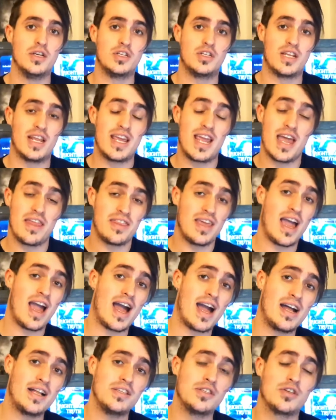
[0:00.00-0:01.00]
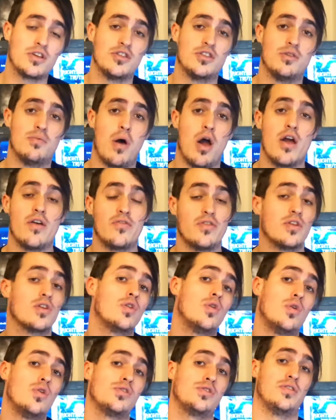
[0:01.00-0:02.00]
Do they get their hands on them over the
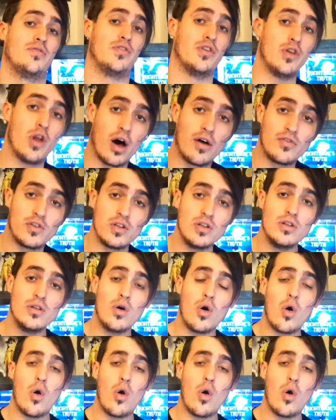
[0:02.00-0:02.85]
course of the novel,